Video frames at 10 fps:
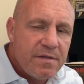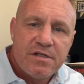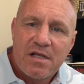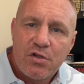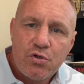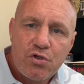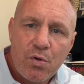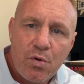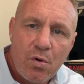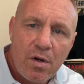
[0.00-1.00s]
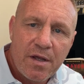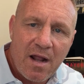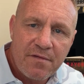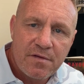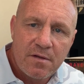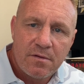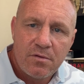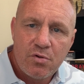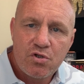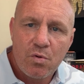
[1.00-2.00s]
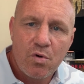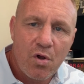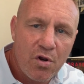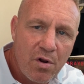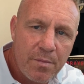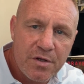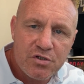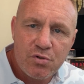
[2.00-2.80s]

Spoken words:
He said, who's doing all the graft? Who's doing all the robberies?